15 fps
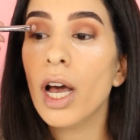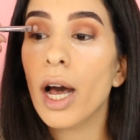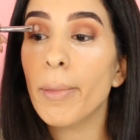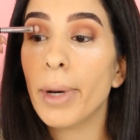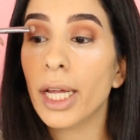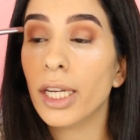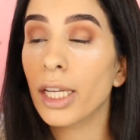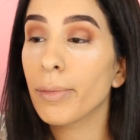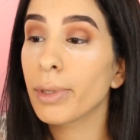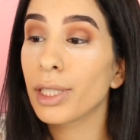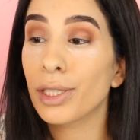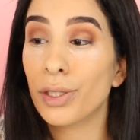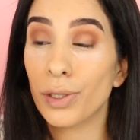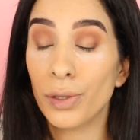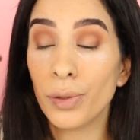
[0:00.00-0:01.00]
I'm
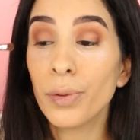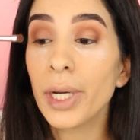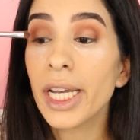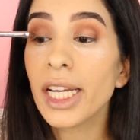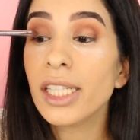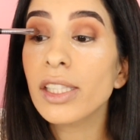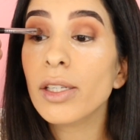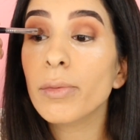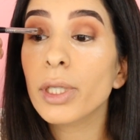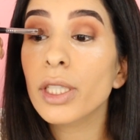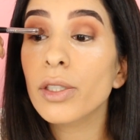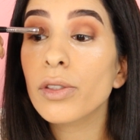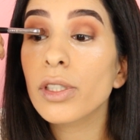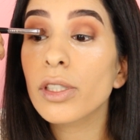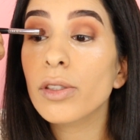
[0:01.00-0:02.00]
unable to do it. So I'm
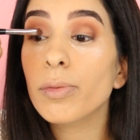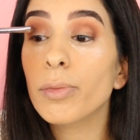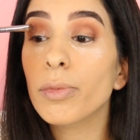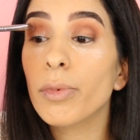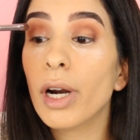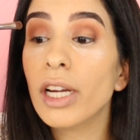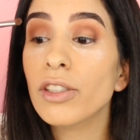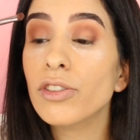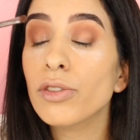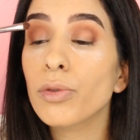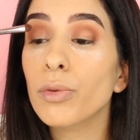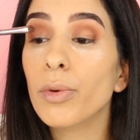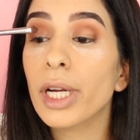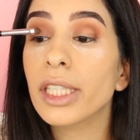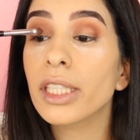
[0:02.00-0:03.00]
gonna use this brush
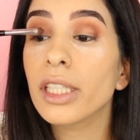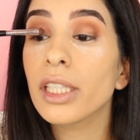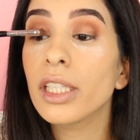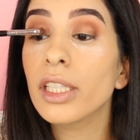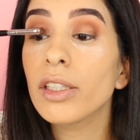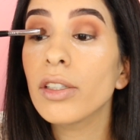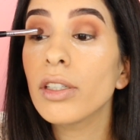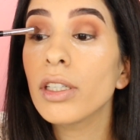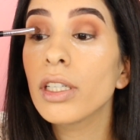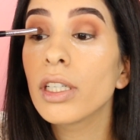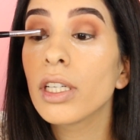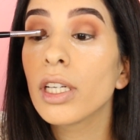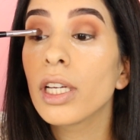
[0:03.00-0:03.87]
right here,